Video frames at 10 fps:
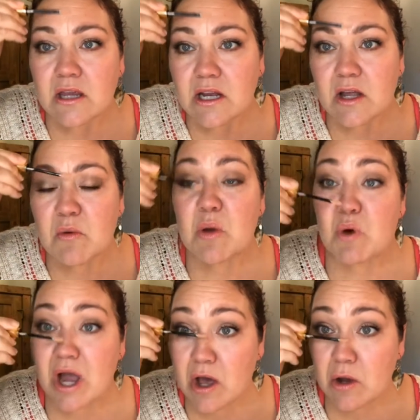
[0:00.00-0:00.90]
Hit my
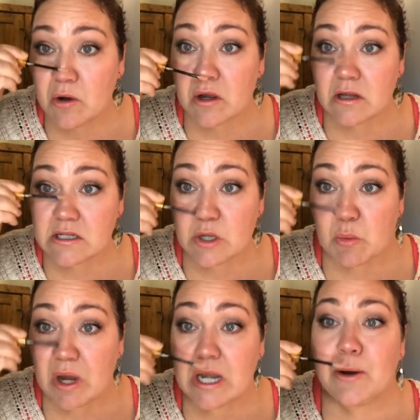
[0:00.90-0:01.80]
brow, tip
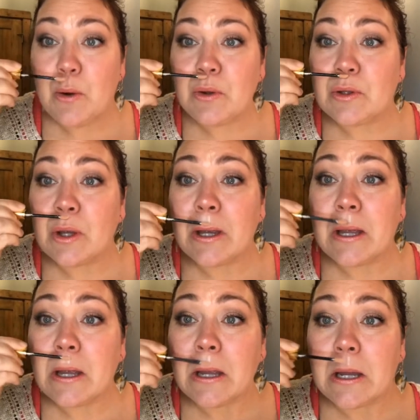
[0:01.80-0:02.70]
my nose,
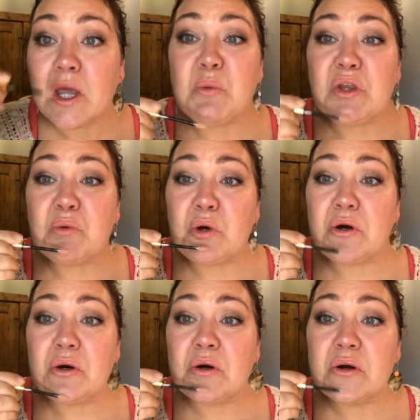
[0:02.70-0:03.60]
Cupid's bow.